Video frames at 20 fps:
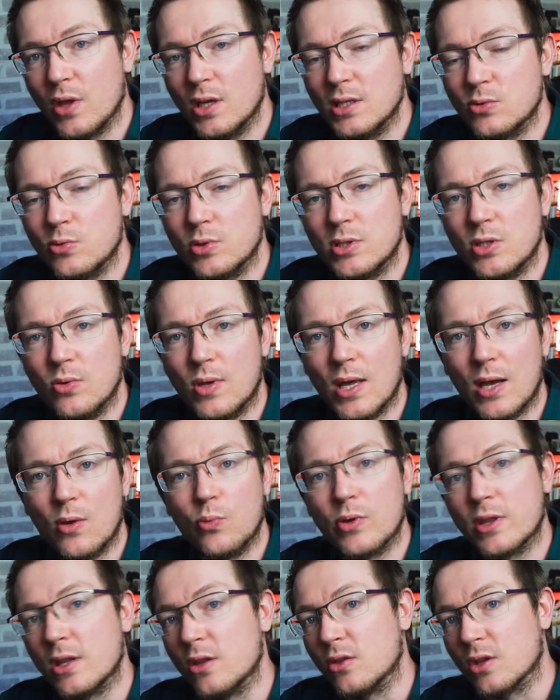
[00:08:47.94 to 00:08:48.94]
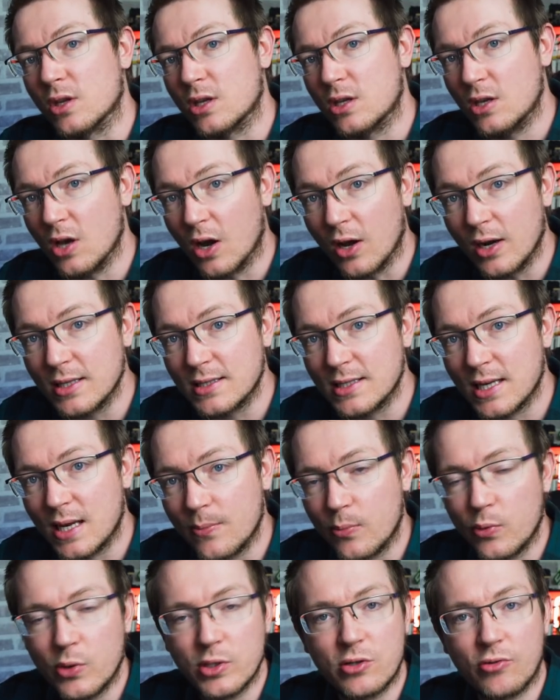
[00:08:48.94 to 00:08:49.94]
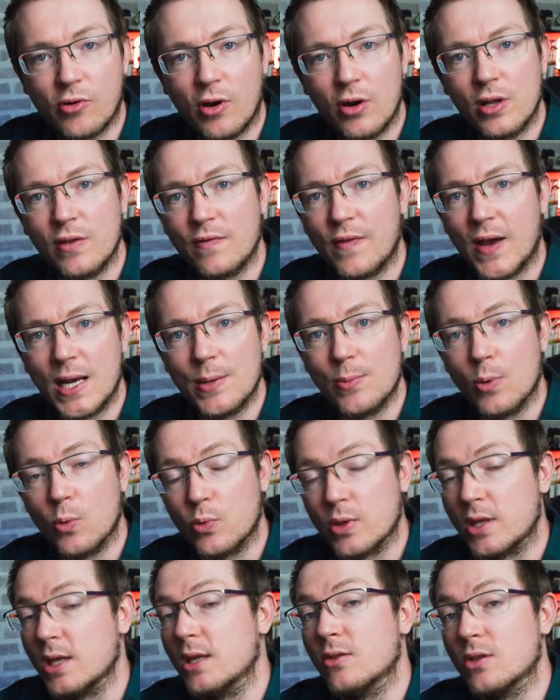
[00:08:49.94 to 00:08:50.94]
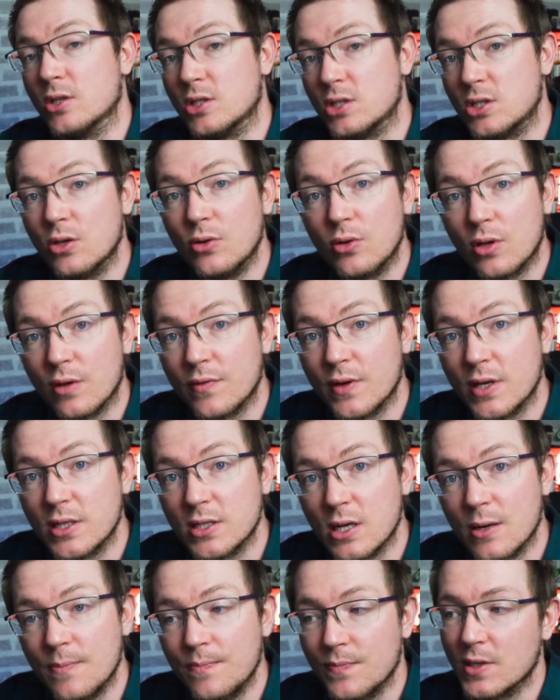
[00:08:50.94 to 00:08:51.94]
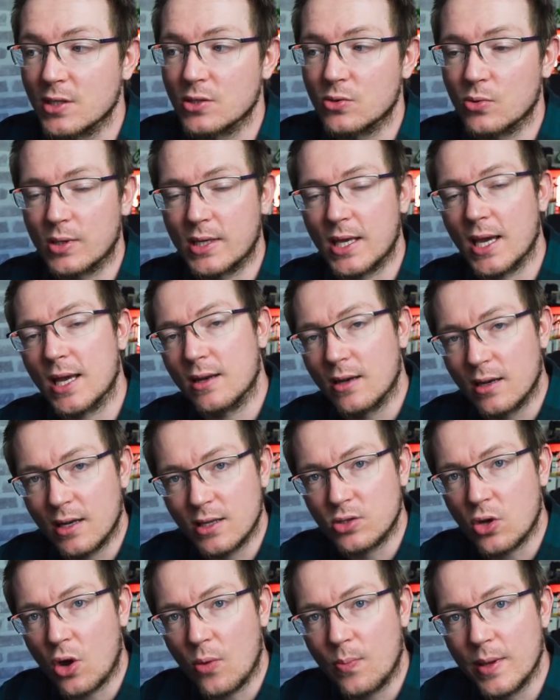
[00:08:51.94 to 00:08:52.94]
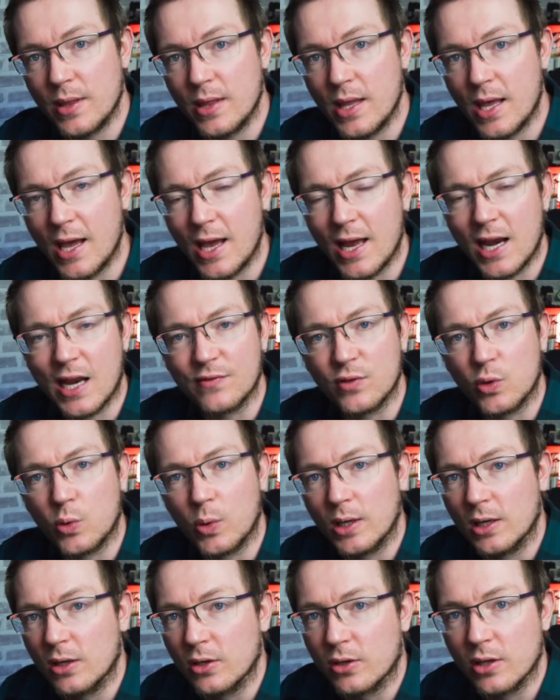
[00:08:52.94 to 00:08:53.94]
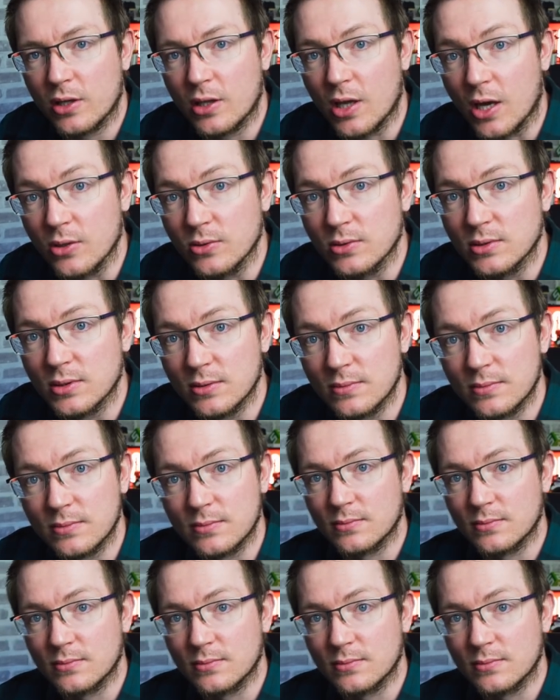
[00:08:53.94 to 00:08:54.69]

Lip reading: things which you get within the Color tab, which are only available within the Studio version. So again, let's hop in there and have a quick look at those.